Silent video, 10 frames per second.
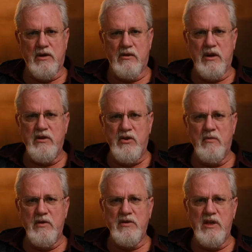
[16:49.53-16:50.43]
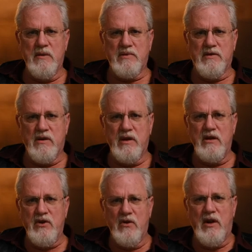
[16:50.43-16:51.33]
They're in your museums. They're
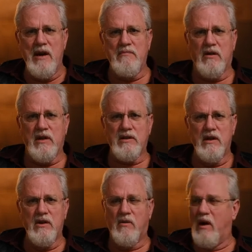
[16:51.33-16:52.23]
in your libraries.